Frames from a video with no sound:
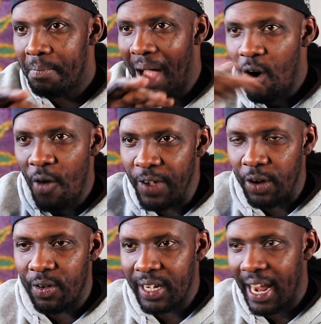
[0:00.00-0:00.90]
my whole
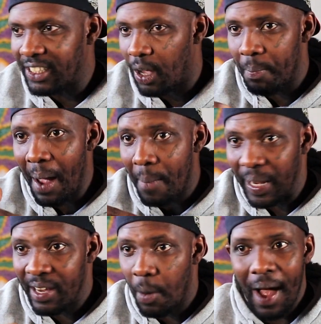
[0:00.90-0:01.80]
federal case, my
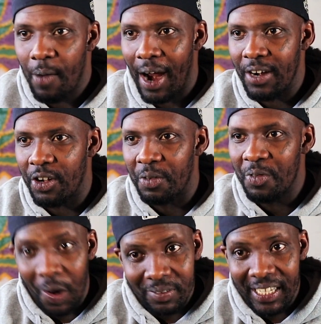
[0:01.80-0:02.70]
appeal popped right up.
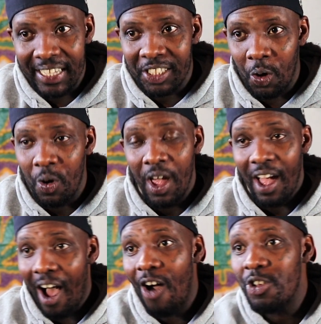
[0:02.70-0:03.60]
You know what I'm saying? So
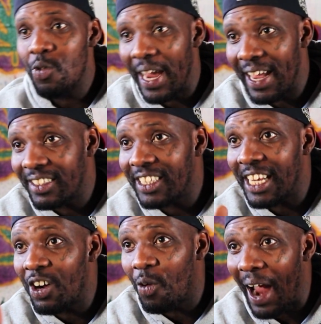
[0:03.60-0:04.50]
all you hidden
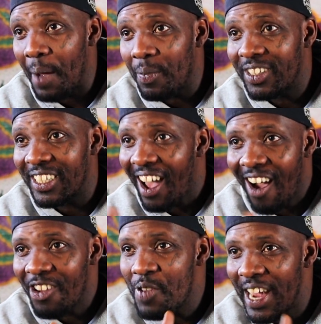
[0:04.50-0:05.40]
seal rappers and
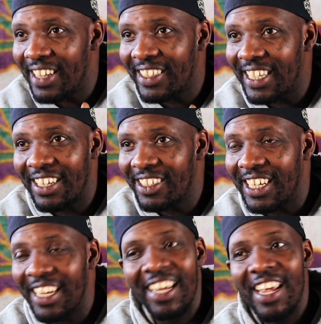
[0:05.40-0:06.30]
all you hidden seal
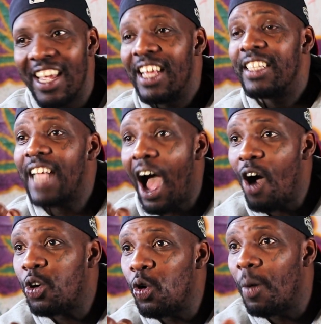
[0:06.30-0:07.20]
shit,
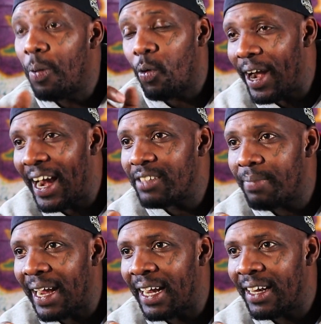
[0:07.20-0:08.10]
y'all Google Perez,
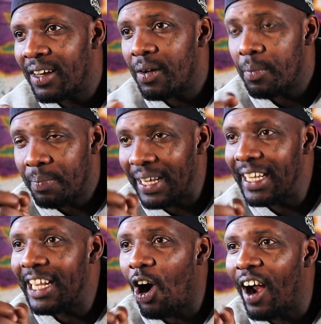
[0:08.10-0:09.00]
man,
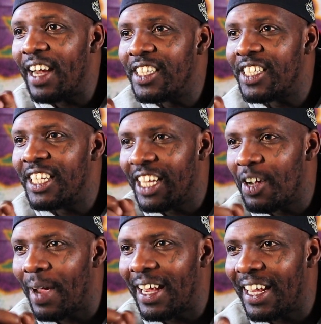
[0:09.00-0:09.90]
P E R E Z
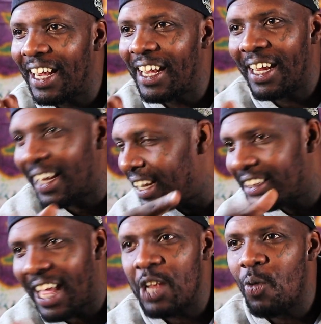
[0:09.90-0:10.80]
M A N N.
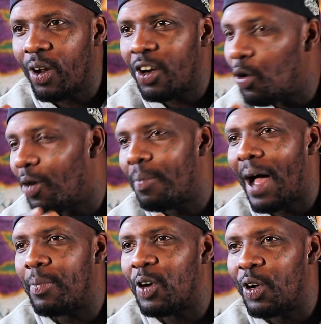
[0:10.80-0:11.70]
Anything you want to know gonna
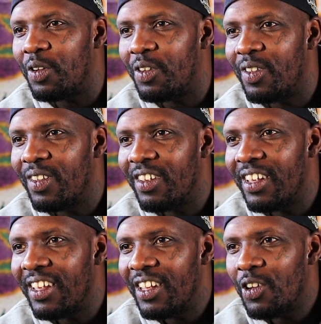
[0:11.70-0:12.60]
pop up.
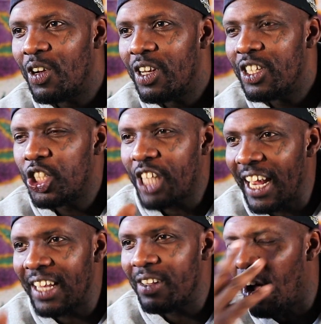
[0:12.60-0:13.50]
Mm.
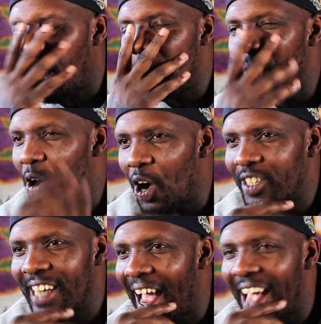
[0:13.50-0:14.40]
State, um, mug
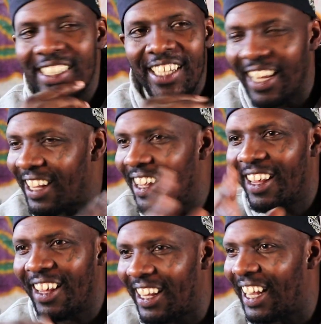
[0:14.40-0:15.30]
shots,
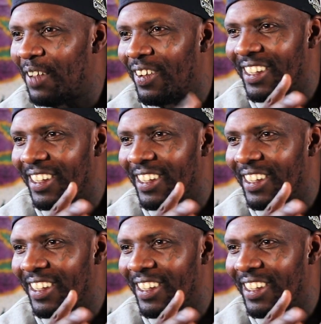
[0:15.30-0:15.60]
even